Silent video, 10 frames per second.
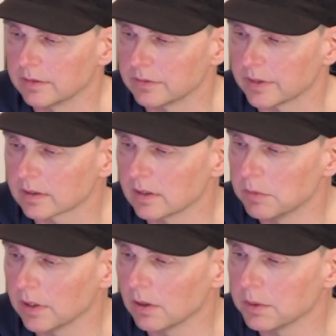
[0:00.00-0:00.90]
directly
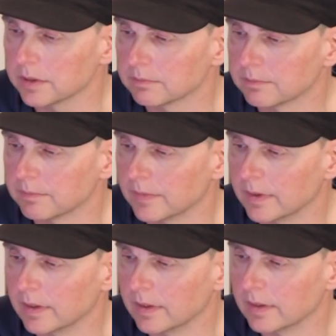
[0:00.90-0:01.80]
below it.
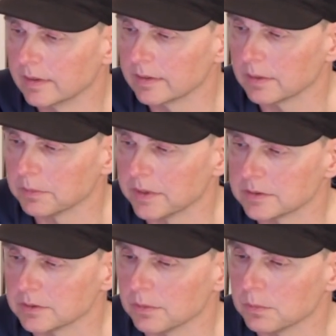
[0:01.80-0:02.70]
Then we
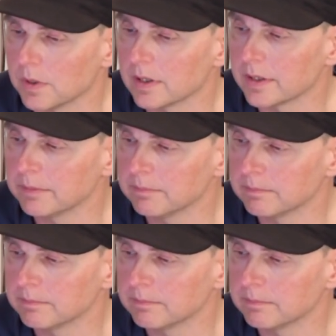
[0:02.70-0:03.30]
enter the Y,